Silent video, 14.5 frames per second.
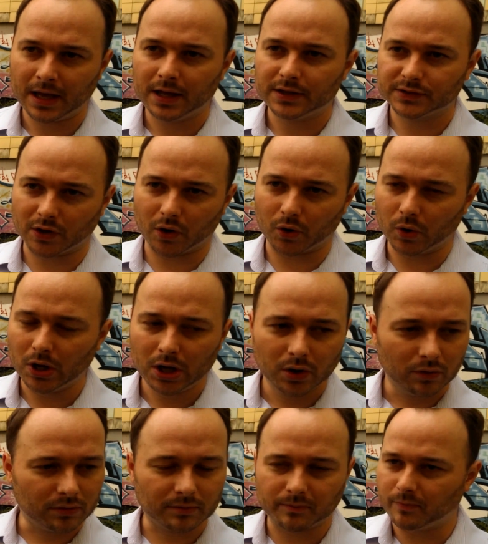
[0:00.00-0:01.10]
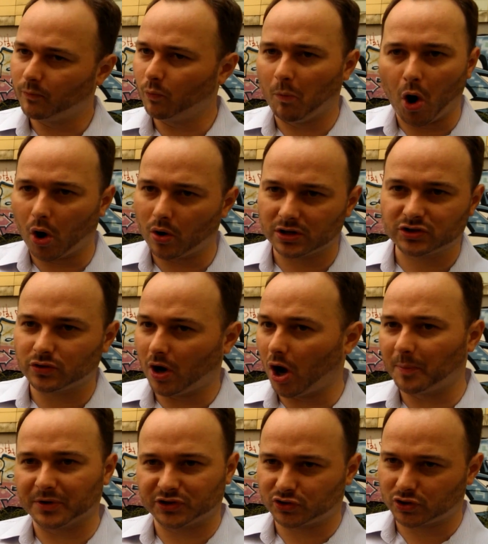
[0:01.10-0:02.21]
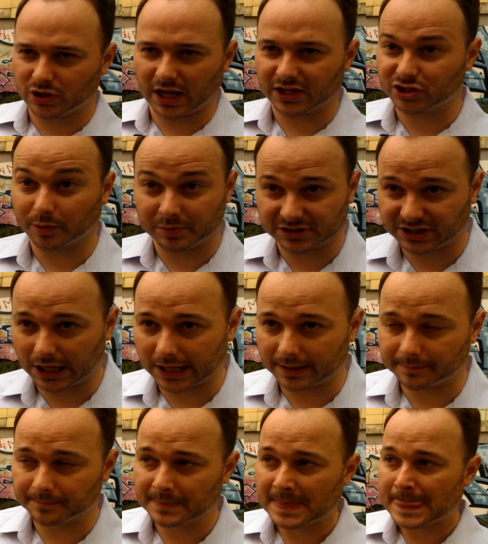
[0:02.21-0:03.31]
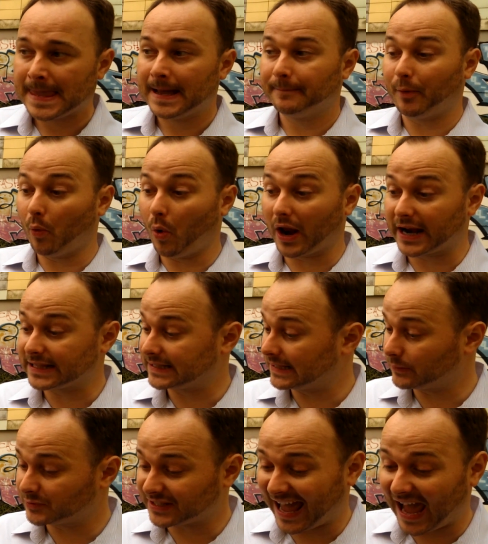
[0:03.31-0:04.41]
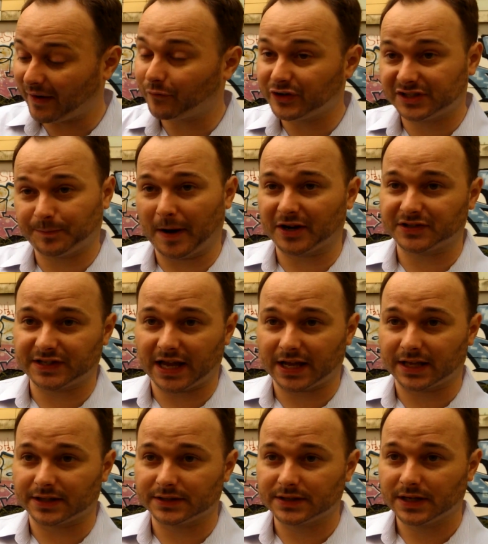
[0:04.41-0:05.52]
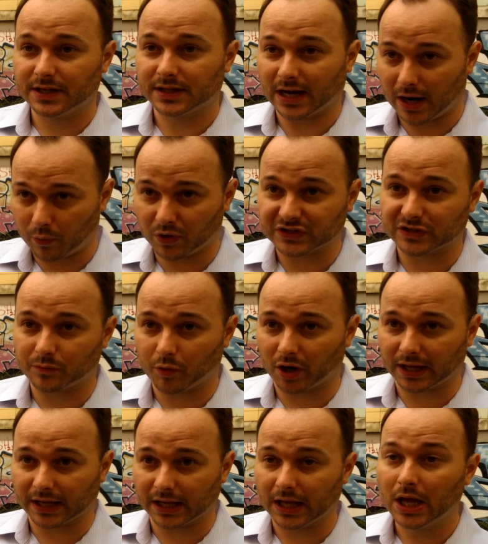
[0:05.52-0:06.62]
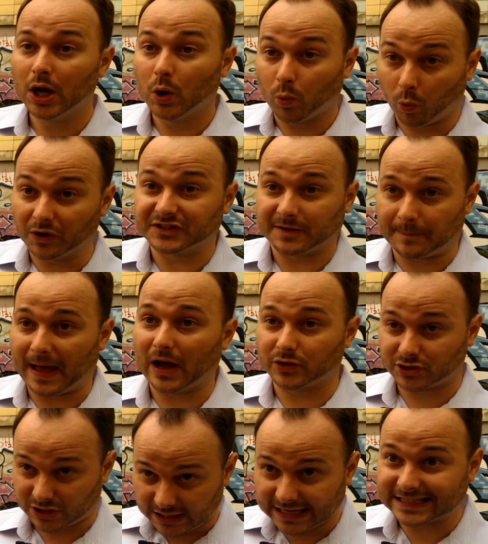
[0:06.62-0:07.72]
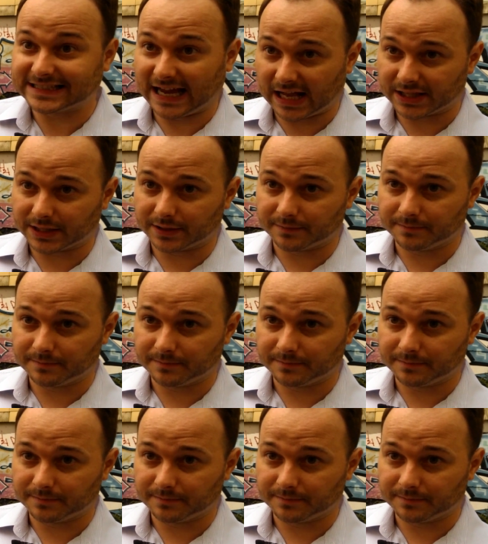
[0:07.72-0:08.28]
So almost double time. But what I did was every spare second that I wasn't working was about Italian.